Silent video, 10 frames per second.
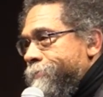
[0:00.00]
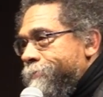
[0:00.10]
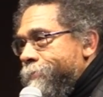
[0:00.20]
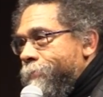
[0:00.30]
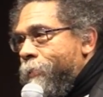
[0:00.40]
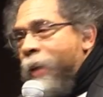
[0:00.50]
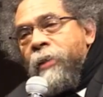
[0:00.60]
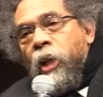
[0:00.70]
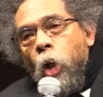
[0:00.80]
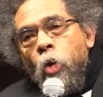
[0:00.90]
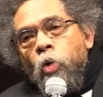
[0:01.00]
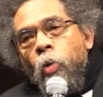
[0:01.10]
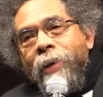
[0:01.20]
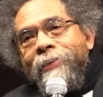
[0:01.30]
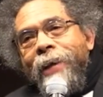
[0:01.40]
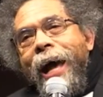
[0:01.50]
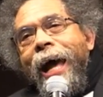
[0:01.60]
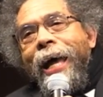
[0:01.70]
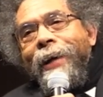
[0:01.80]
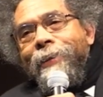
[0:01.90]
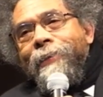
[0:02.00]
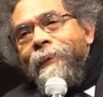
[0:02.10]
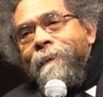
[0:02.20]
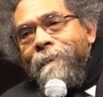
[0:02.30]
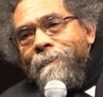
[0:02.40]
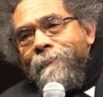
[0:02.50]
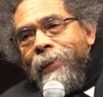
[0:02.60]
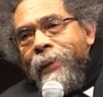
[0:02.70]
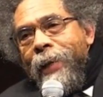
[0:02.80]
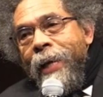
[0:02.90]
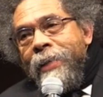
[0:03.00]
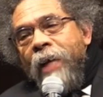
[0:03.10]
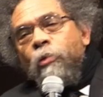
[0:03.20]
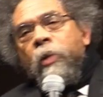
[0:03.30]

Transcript: Rather close one's eyes. And yet when the